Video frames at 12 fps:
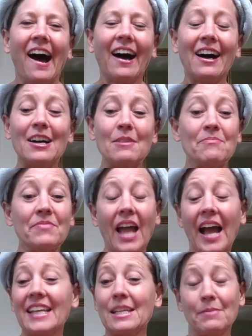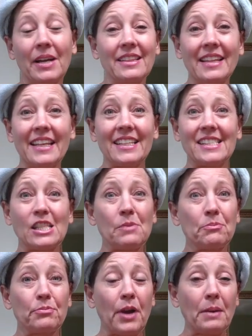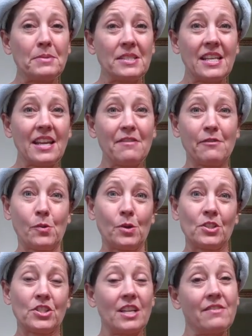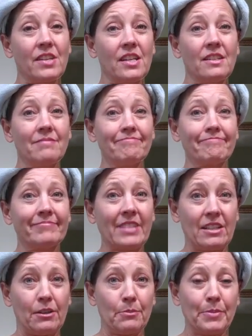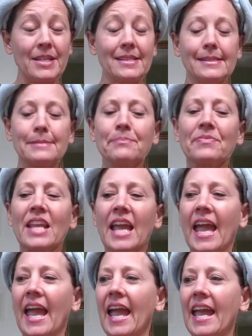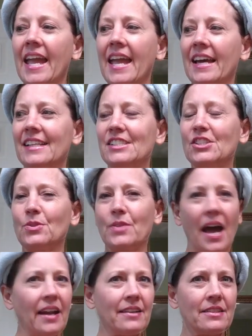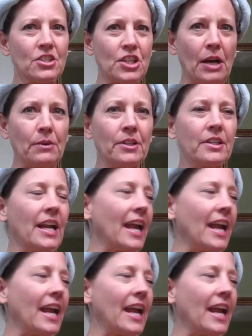I get my legs prepped for shaving and armpits and do that in the shower.